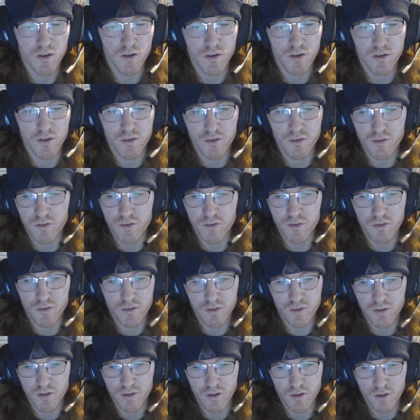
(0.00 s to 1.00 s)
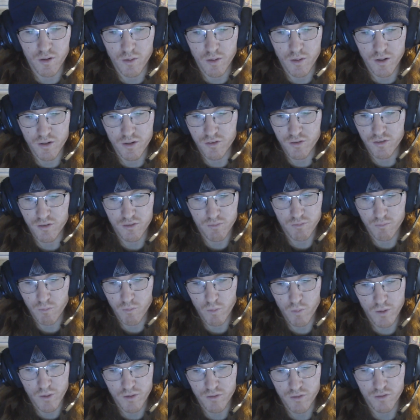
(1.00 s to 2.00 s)
because, I just
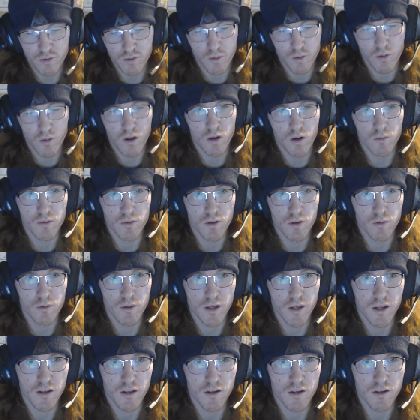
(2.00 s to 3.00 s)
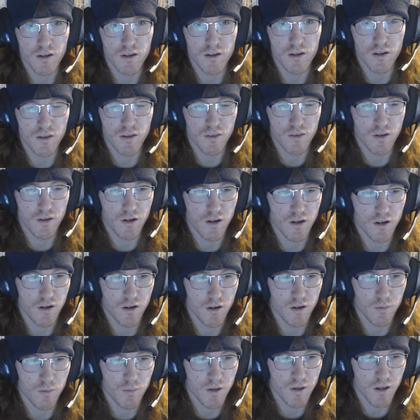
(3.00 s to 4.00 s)
went so long without getting it, and then I
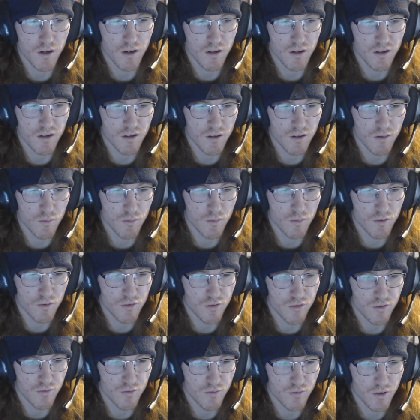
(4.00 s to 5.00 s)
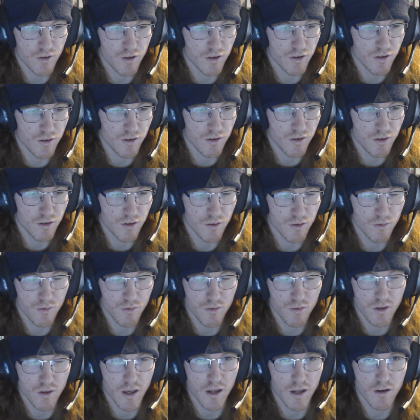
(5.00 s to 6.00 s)
ended up getting it, which is very,
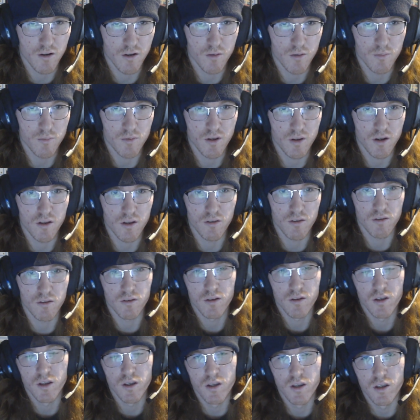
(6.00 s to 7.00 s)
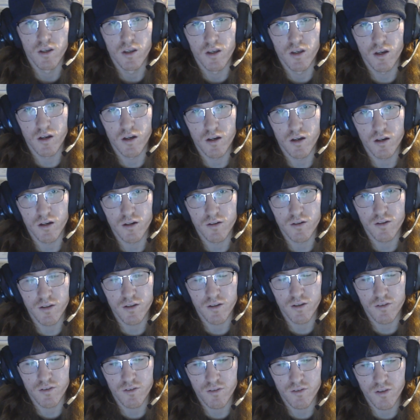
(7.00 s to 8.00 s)
sad and upsetting, to
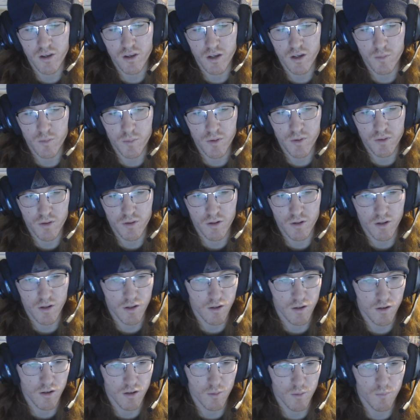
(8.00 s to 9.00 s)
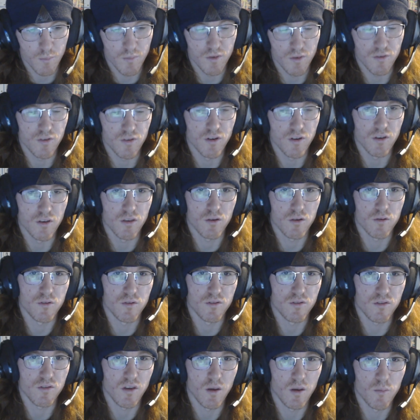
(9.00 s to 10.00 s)
get sick. But then I ended up missing
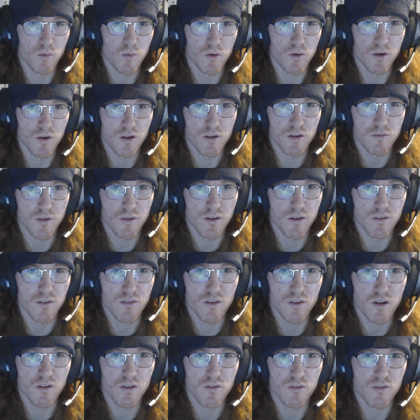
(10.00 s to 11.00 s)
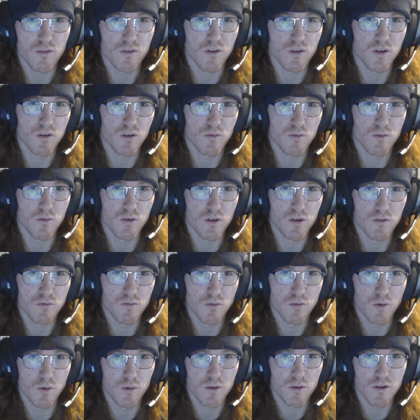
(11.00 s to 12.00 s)
three skateboarding events that I was looking really
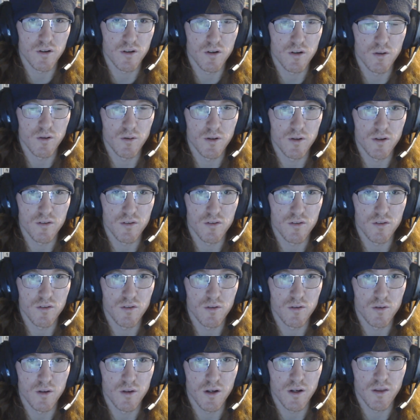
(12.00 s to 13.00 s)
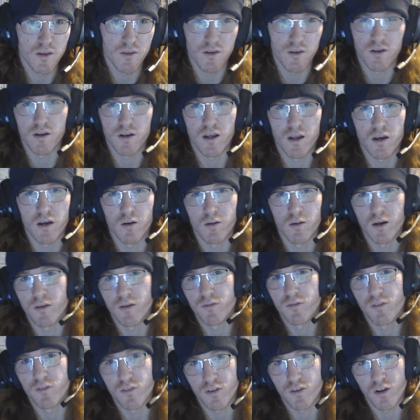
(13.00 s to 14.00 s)
forward to going to, and then now I
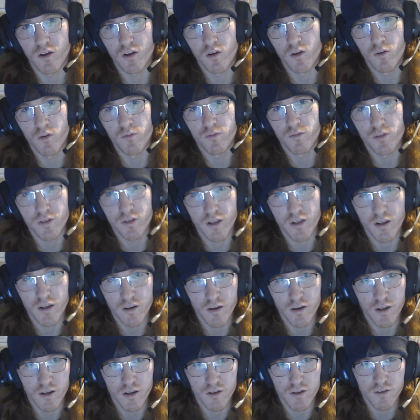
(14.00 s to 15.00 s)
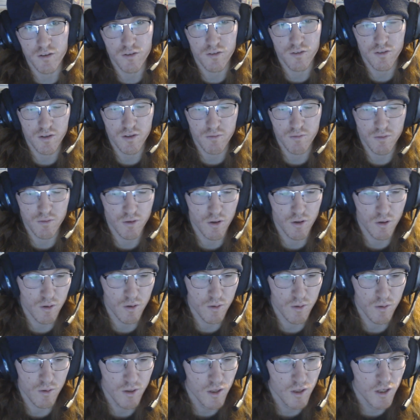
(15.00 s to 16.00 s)
have to stay home for 10 days, even
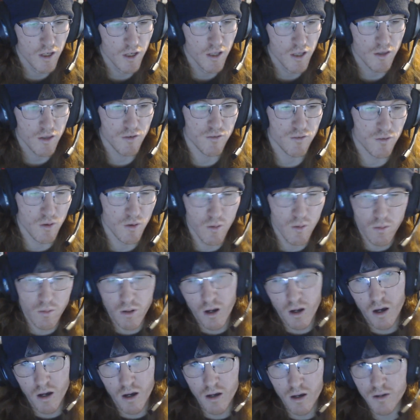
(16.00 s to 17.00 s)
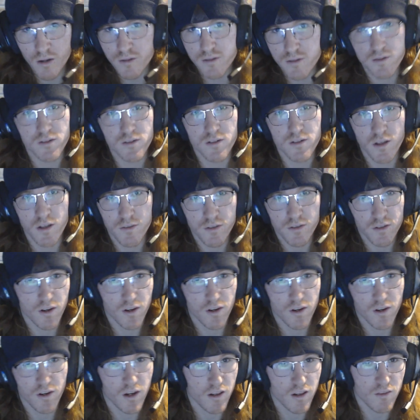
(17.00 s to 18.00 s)
though there's no laws, there's nothing
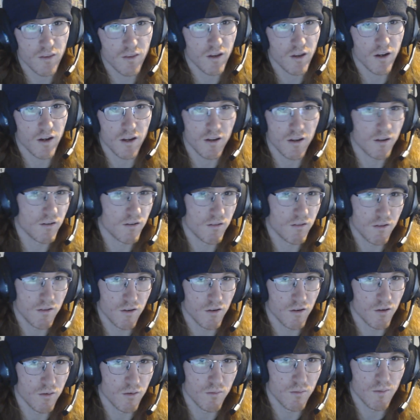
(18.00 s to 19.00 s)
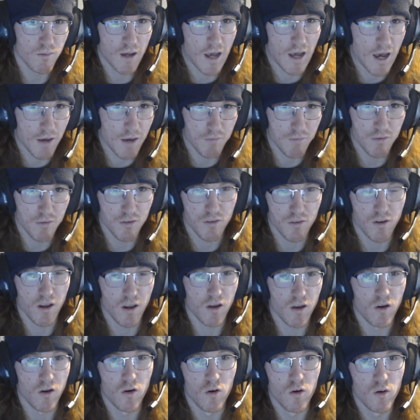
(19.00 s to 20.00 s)
stating that I, have to
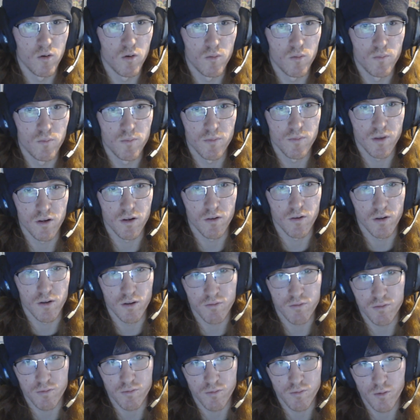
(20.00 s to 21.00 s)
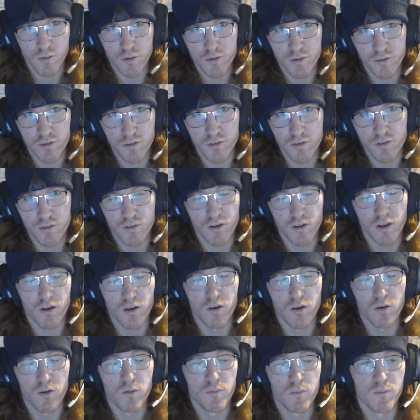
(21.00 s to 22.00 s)
stay home. They don't have to force you to stay
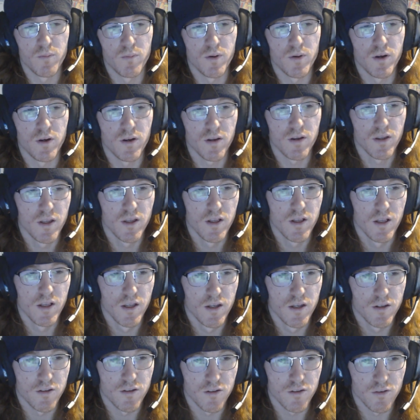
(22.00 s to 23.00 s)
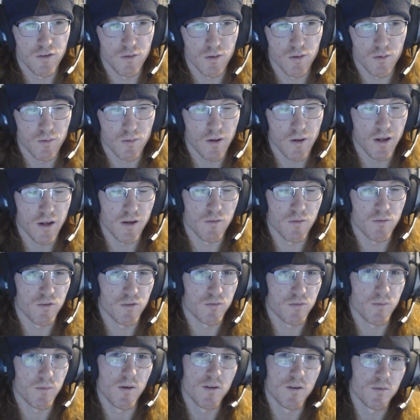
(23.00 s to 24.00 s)
home, but to do the right and
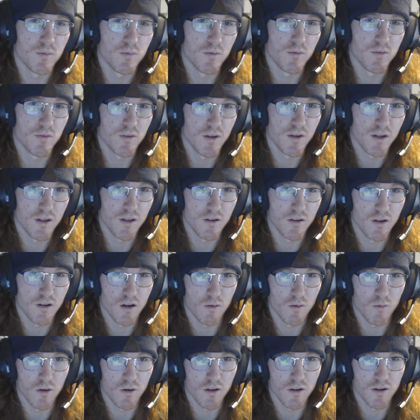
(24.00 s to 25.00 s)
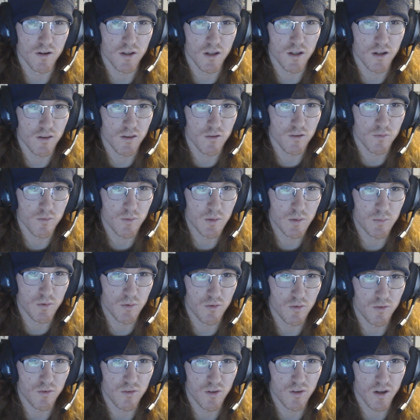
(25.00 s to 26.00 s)
responsible thing and not wanting to get other
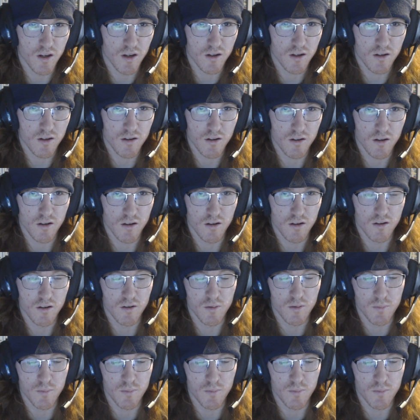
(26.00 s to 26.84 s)
people sick,